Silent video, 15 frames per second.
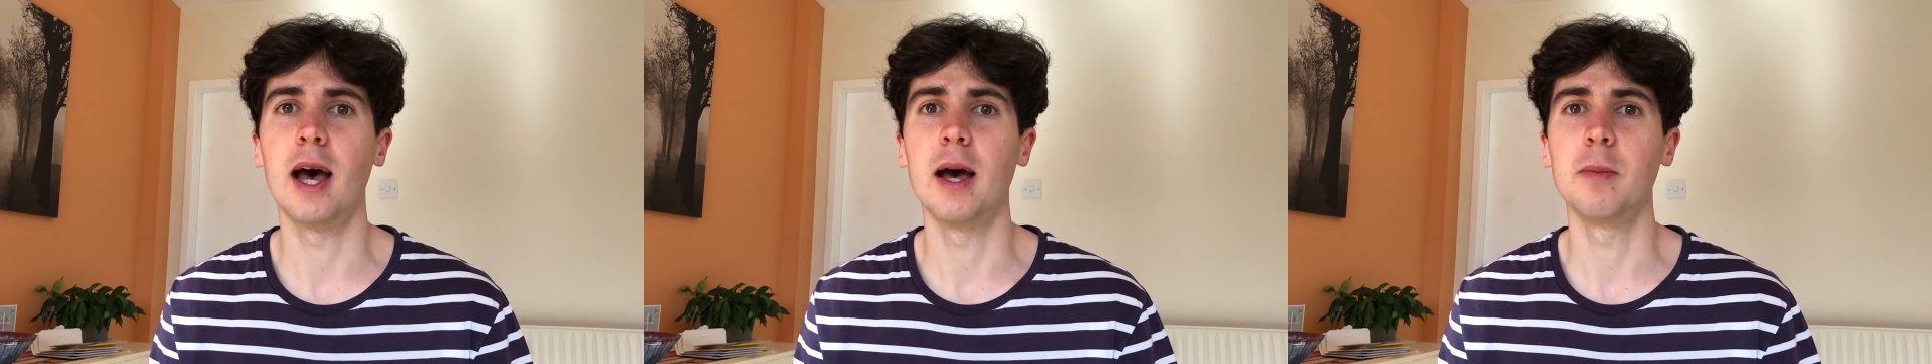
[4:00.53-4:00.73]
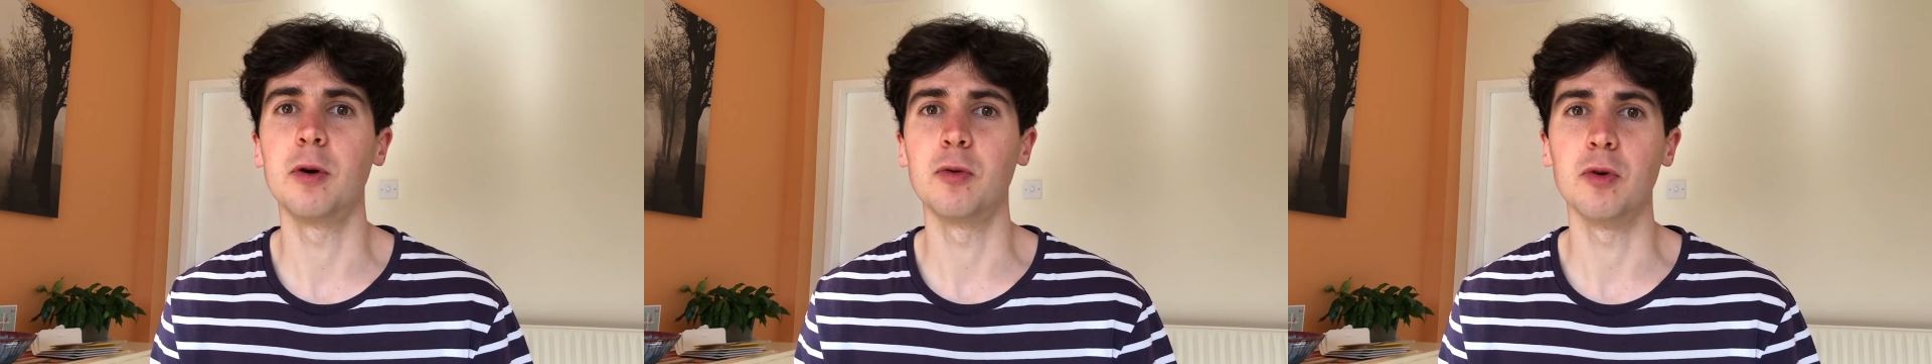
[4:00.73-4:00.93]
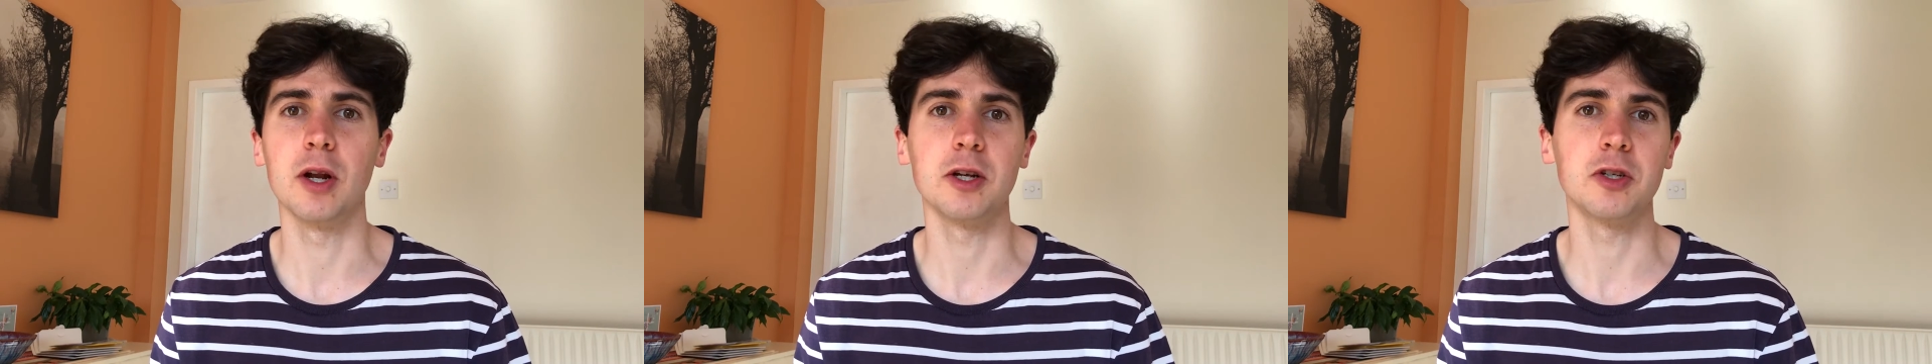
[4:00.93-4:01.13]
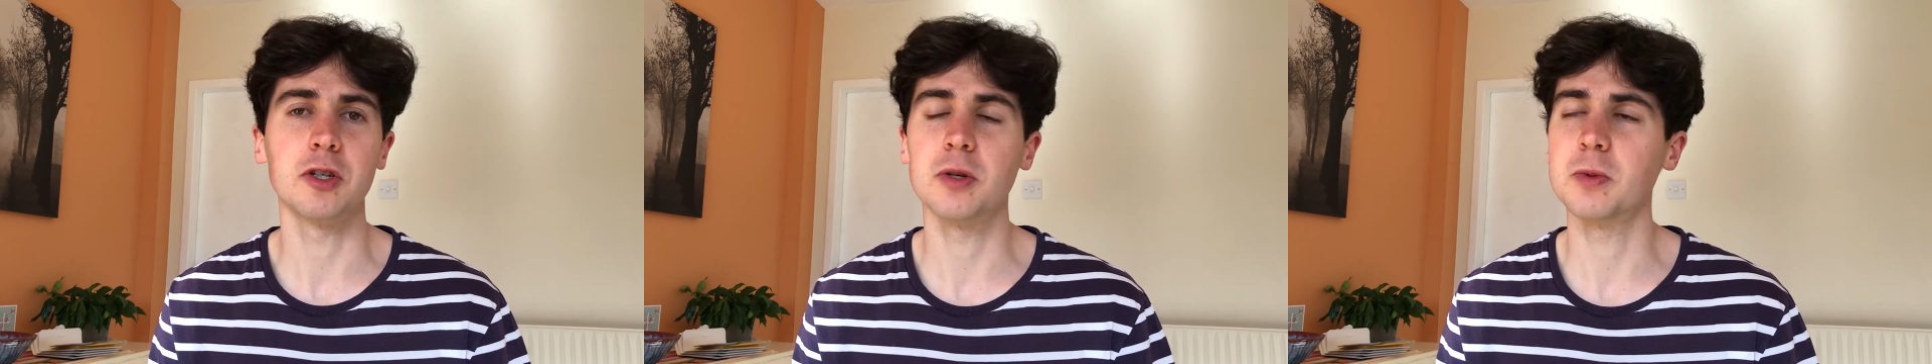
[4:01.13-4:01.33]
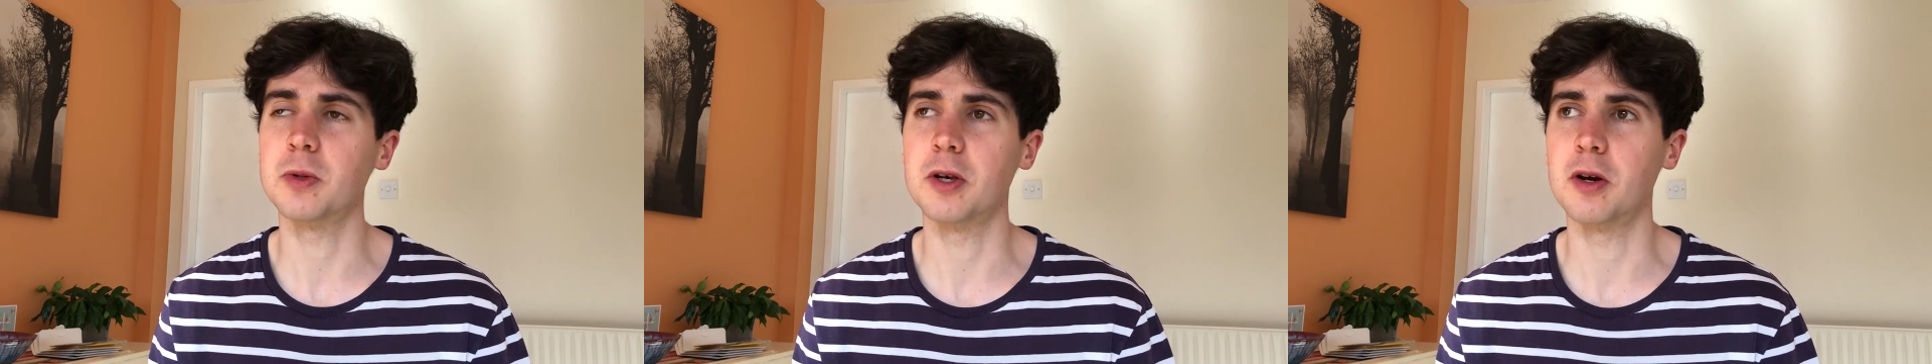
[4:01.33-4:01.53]
build
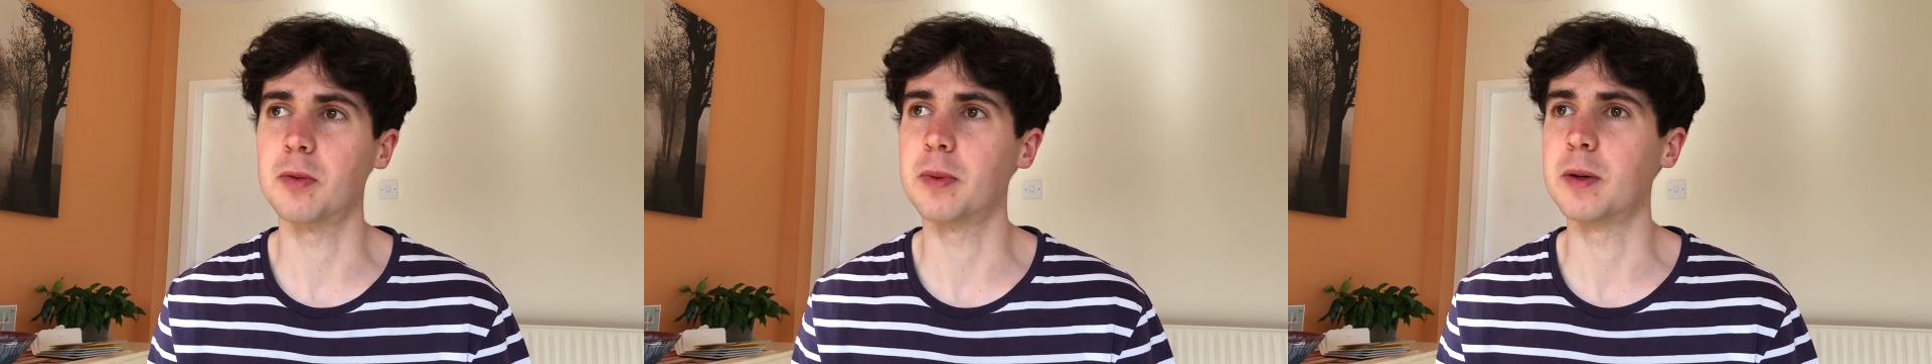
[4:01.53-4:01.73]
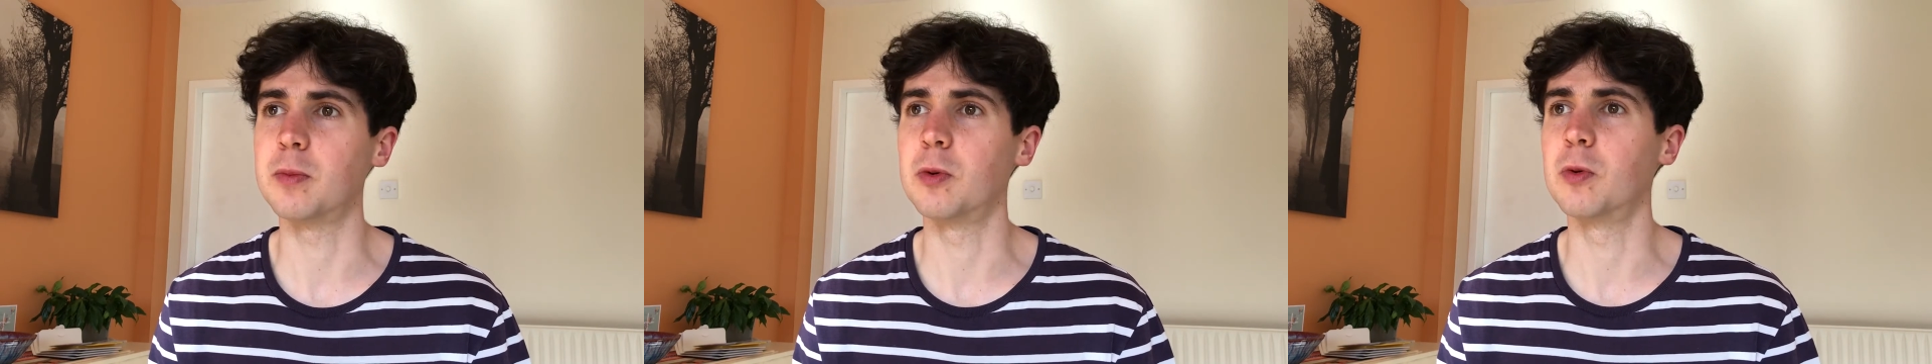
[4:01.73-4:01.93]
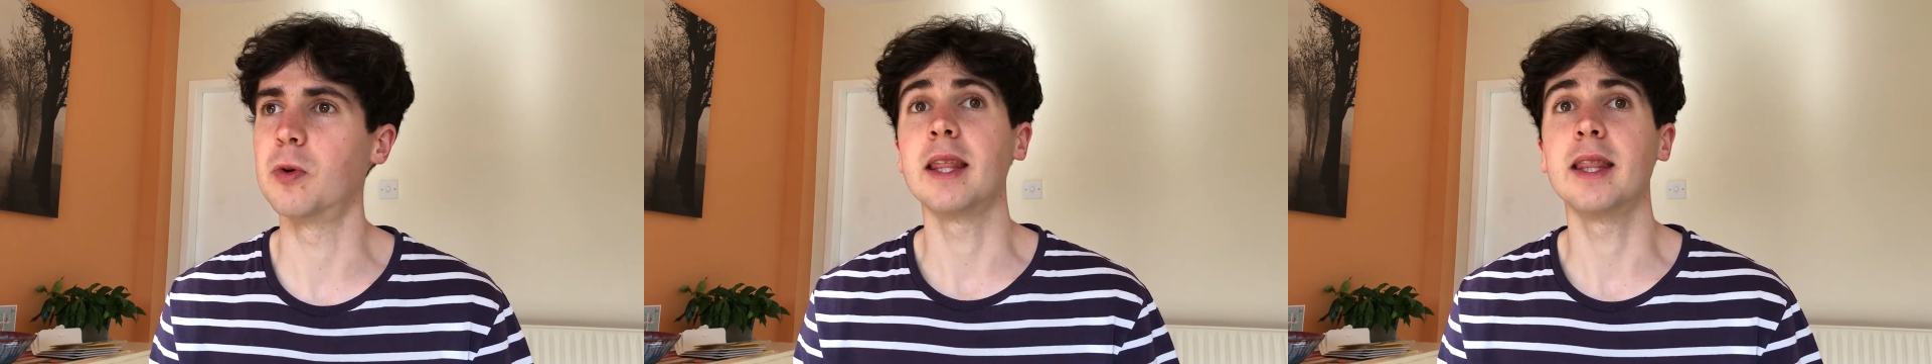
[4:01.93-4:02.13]
relationships with young people.